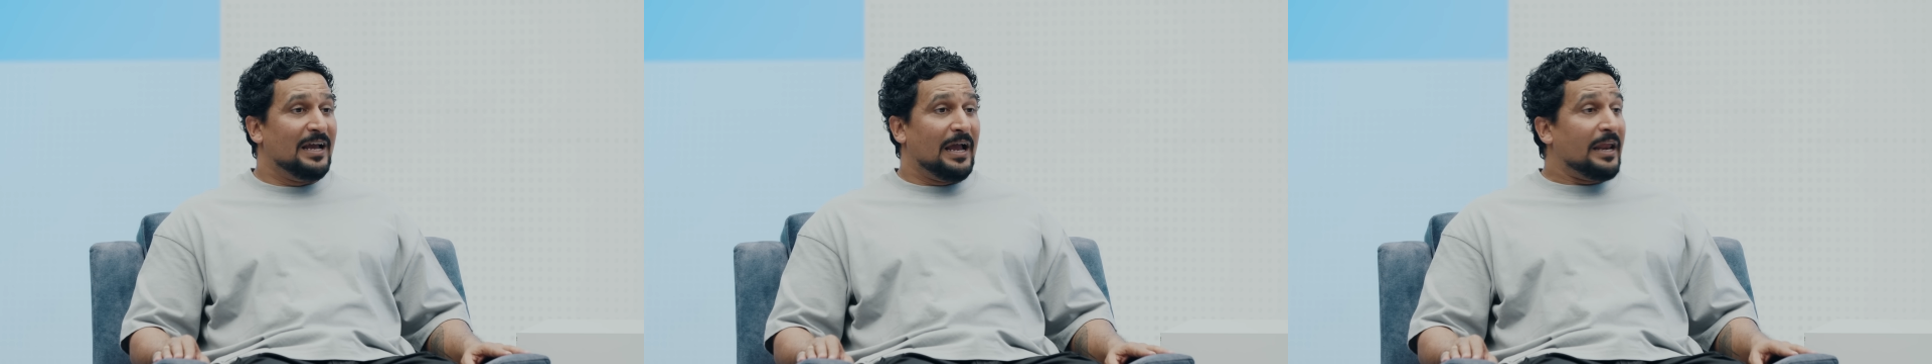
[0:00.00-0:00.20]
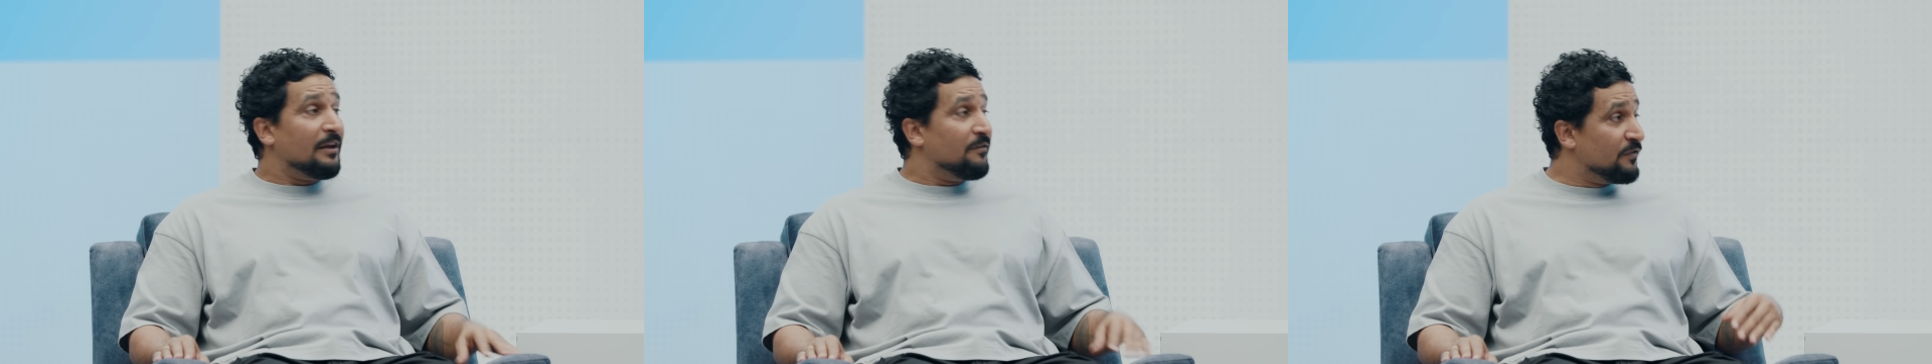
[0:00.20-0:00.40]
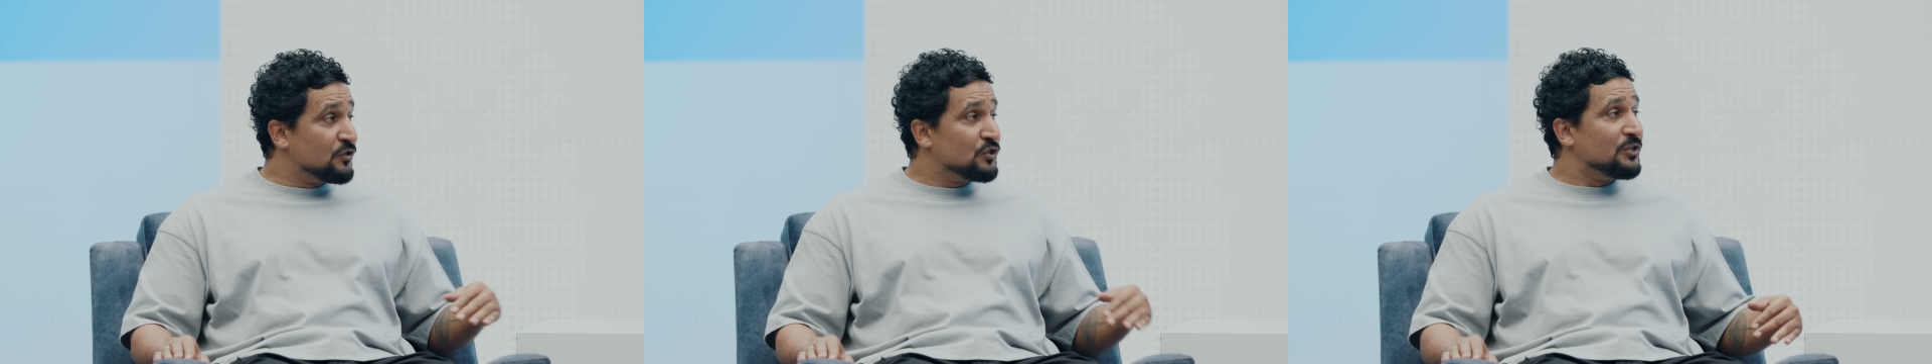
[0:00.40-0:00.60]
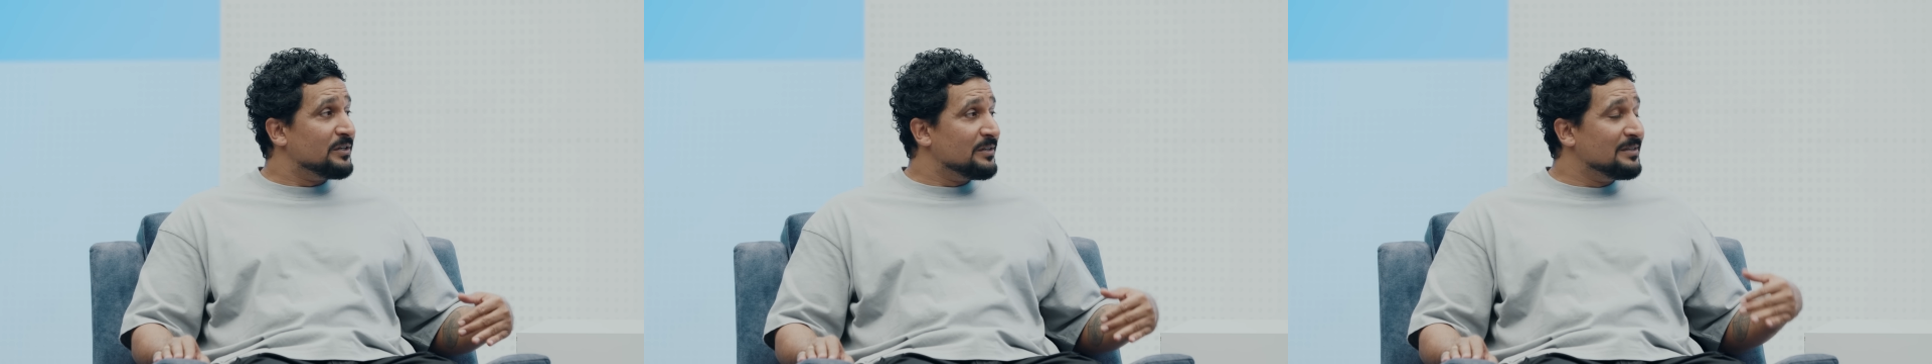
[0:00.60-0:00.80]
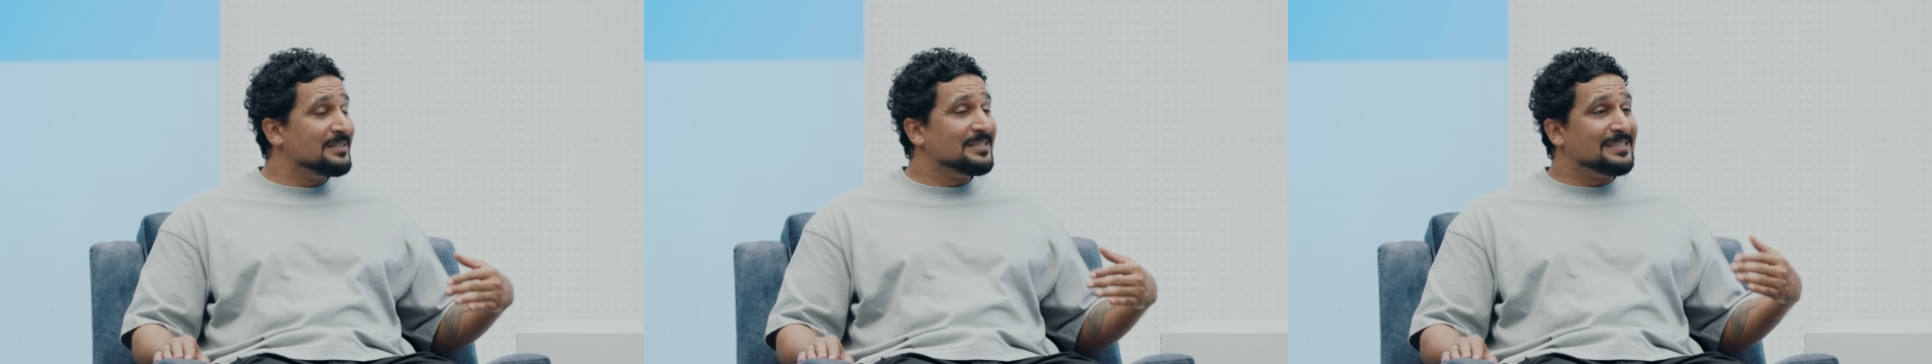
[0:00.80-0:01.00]
And efficient
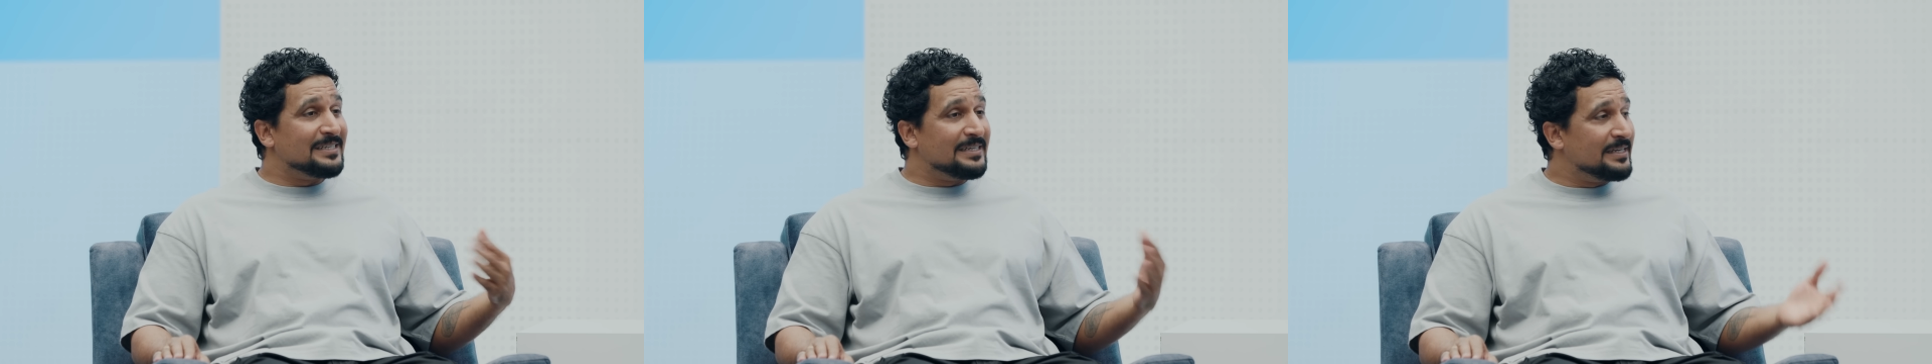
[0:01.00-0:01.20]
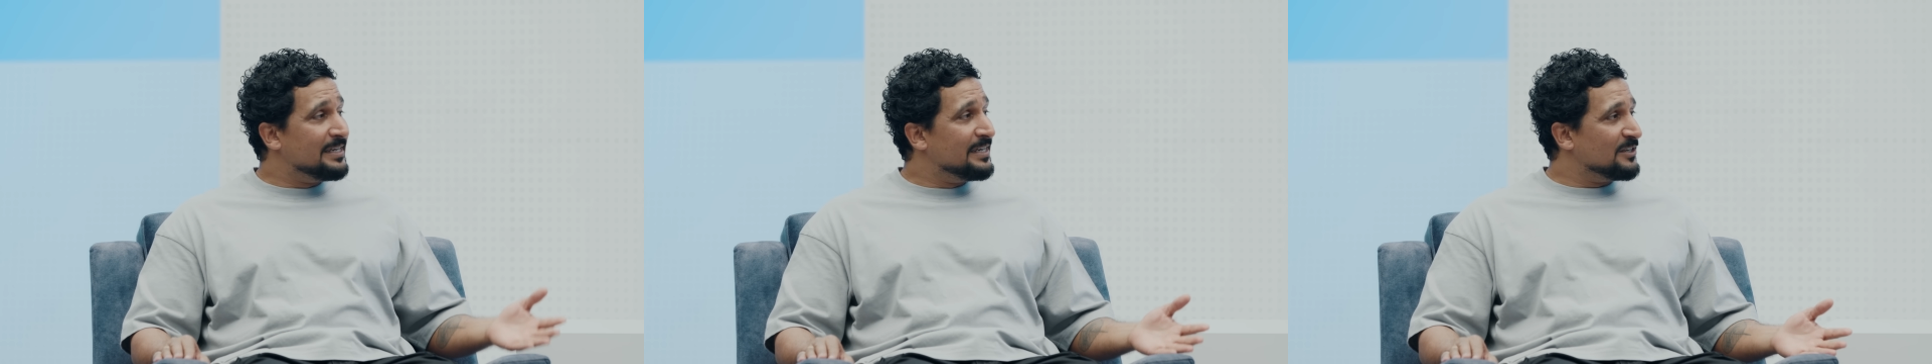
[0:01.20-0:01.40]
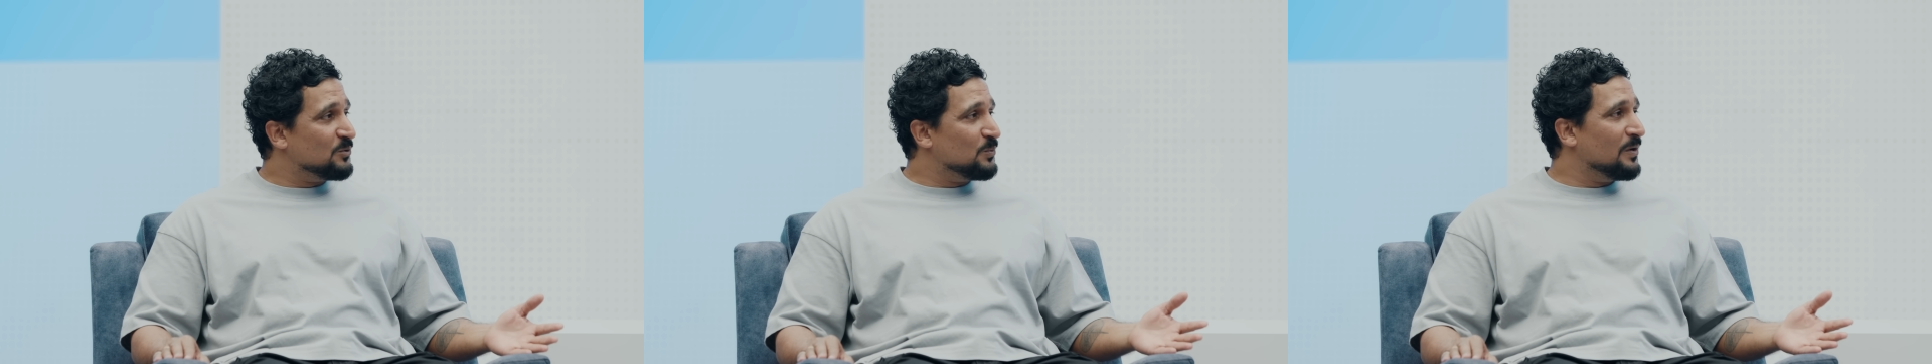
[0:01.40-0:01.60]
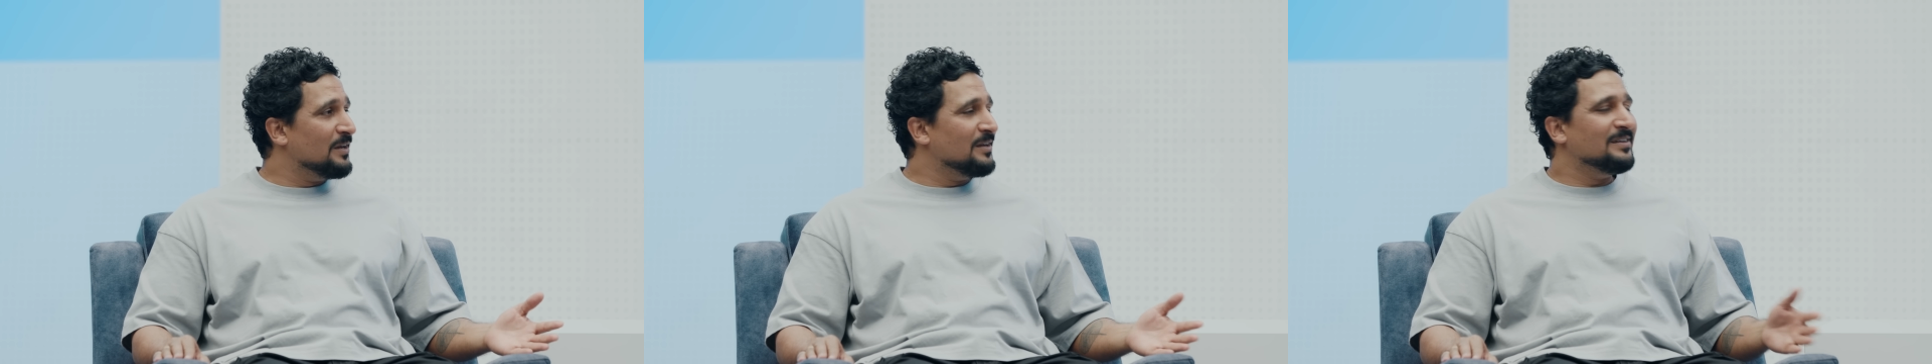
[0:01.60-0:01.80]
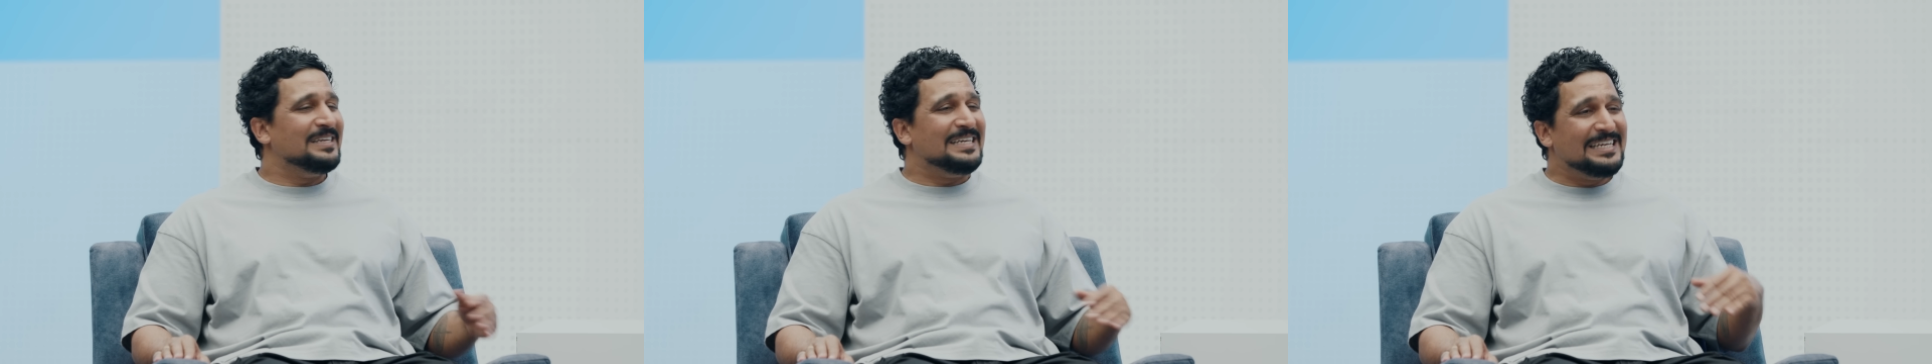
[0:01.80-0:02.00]
in the city as
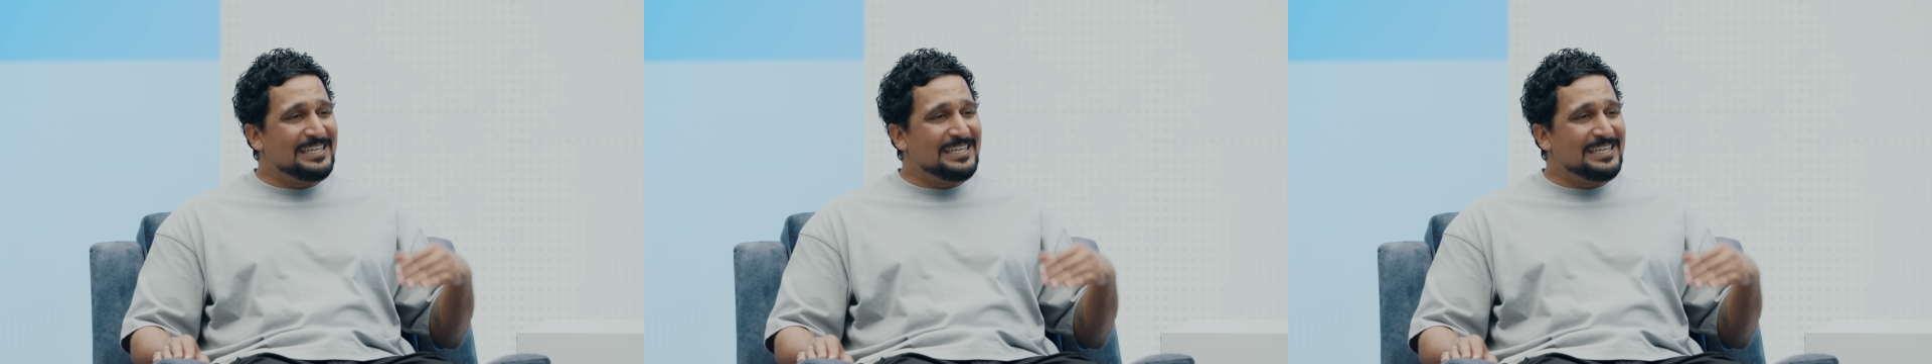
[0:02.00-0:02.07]
well.